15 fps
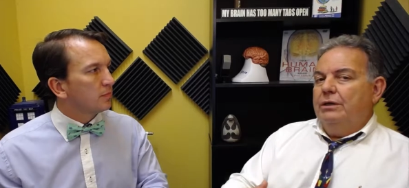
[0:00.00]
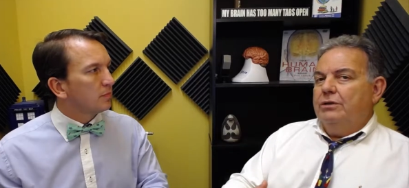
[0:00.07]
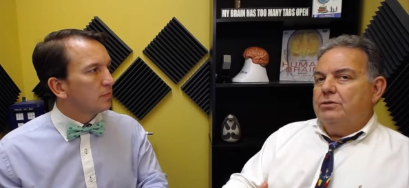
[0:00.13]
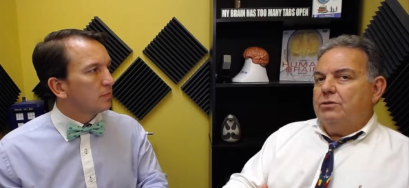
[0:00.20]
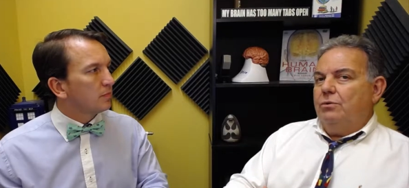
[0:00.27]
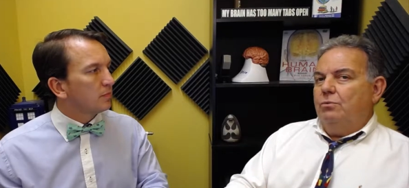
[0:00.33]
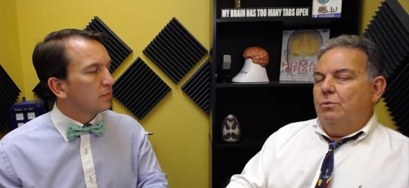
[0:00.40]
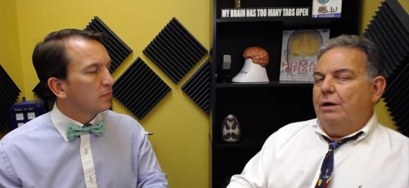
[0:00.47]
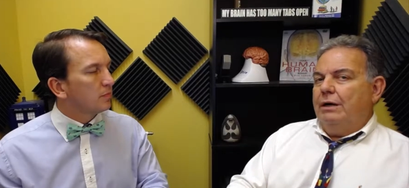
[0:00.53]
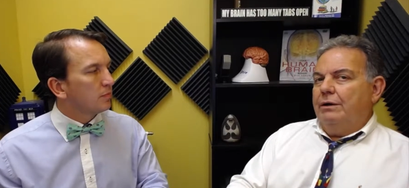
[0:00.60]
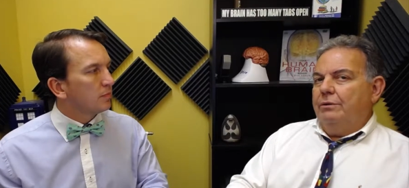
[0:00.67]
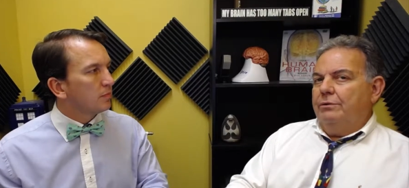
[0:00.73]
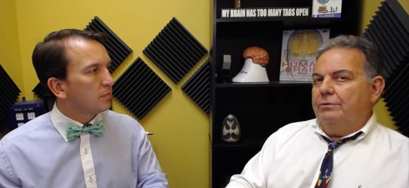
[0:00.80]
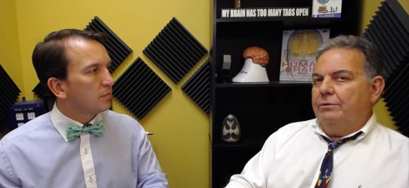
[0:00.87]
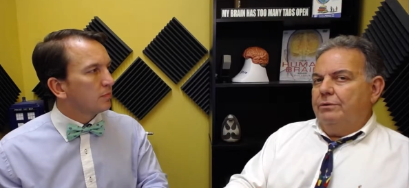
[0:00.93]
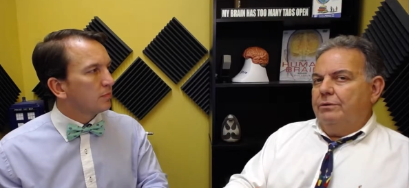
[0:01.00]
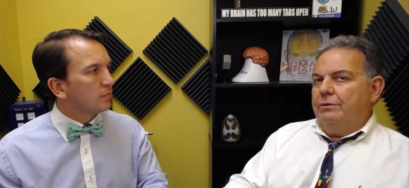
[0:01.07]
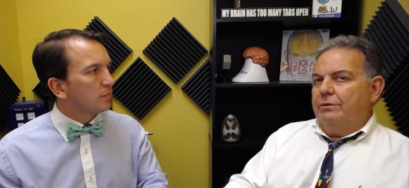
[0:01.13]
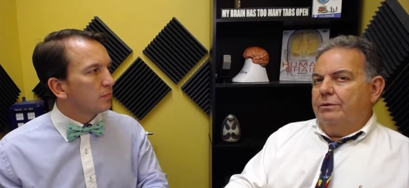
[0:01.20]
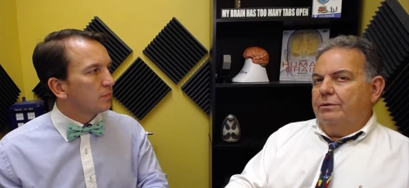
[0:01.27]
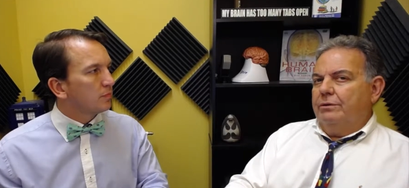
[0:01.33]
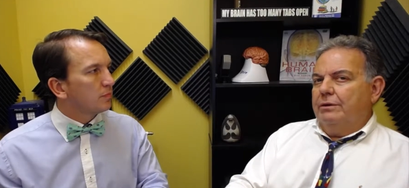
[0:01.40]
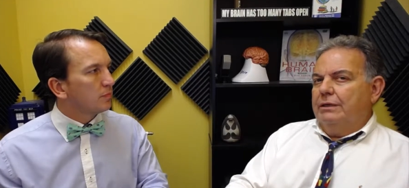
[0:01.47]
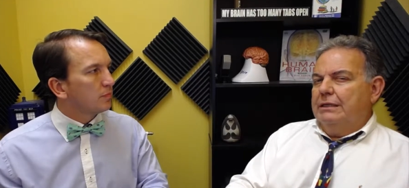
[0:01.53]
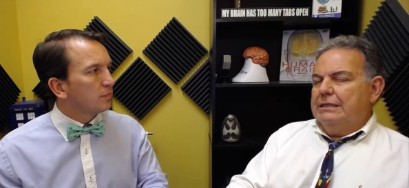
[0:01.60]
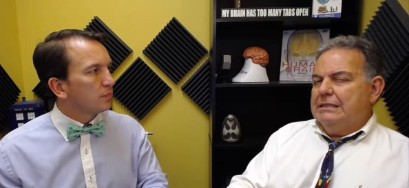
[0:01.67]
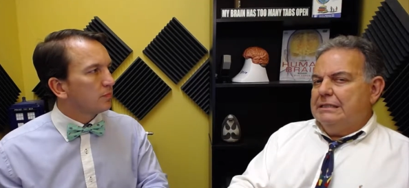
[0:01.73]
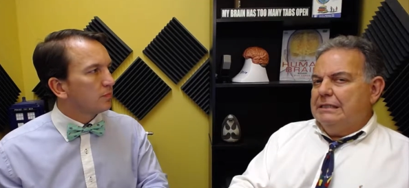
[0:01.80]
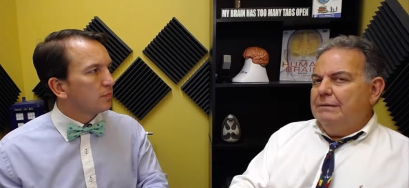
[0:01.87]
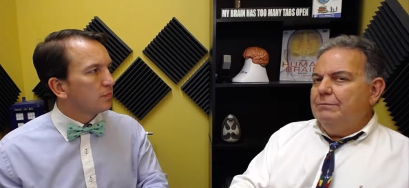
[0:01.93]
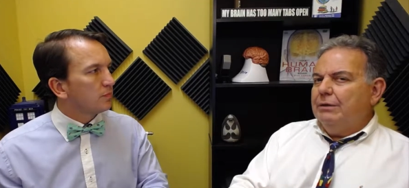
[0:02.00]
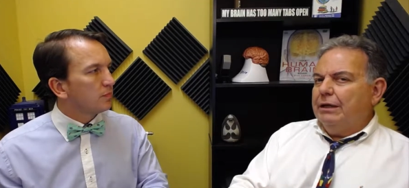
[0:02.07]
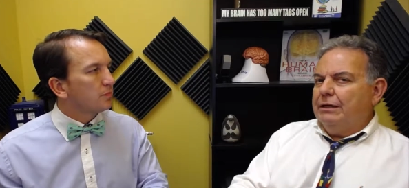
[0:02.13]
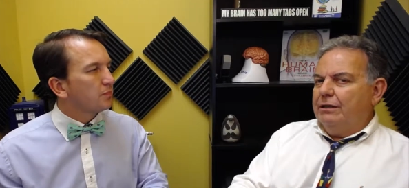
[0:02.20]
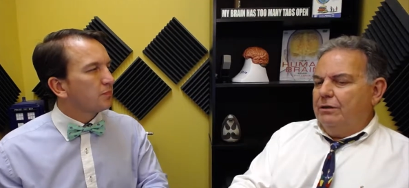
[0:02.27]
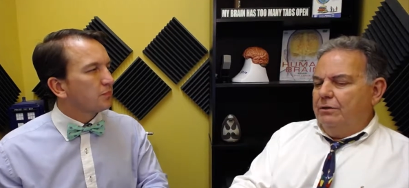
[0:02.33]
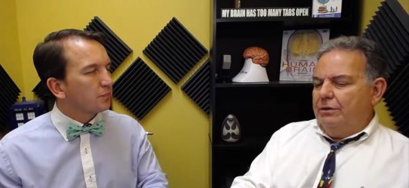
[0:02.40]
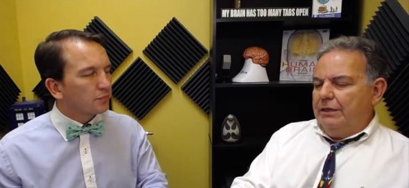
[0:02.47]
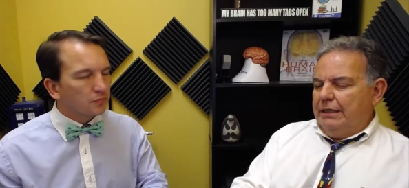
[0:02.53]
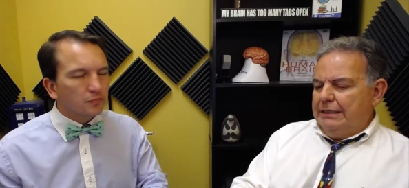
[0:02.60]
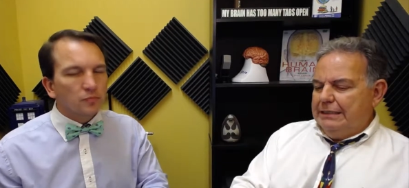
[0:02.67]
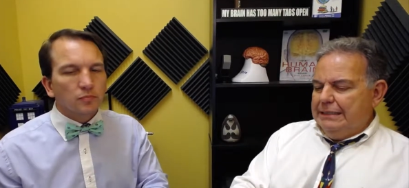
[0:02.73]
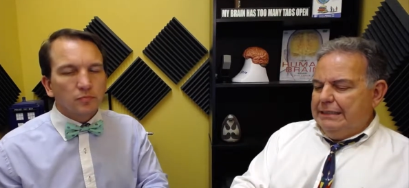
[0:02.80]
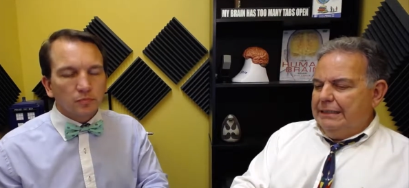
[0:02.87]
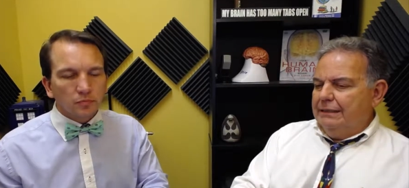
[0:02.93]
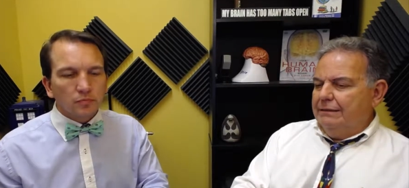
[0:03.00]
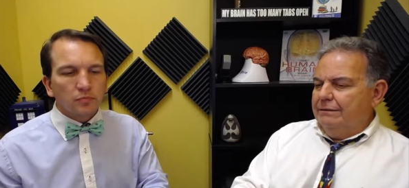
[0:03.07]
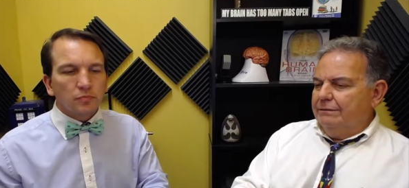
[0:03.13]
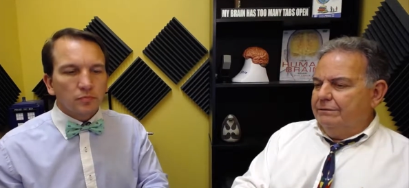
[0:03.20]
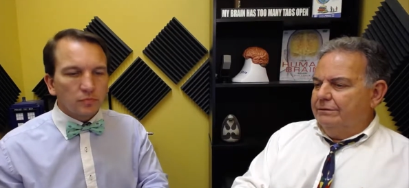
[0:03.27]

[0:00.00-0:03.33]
Speaker 1: so while it seemed like a good idea,